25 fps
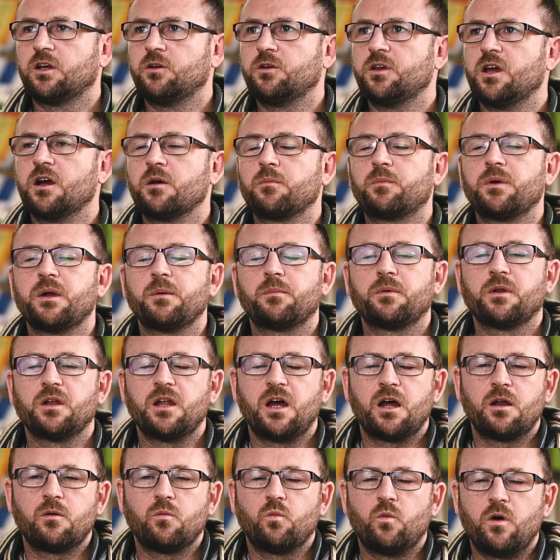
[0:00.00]
young people
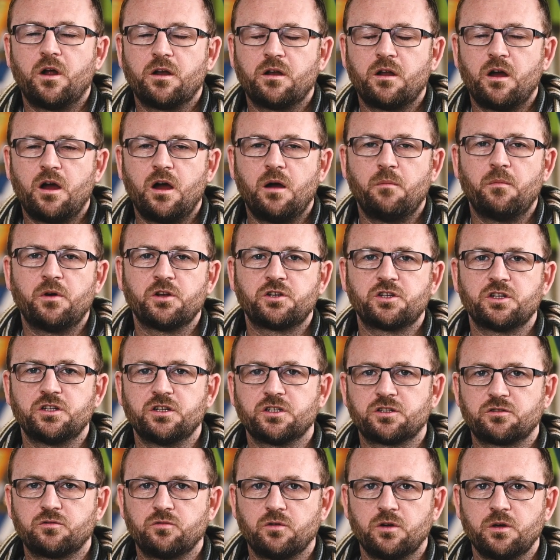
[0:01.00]
aren't one
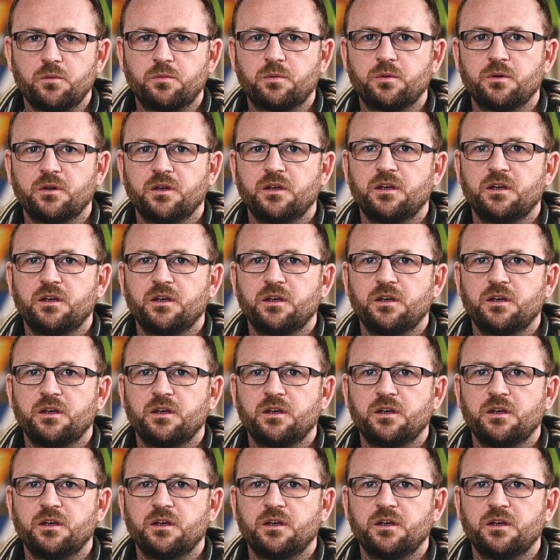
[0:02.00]
homogenous group.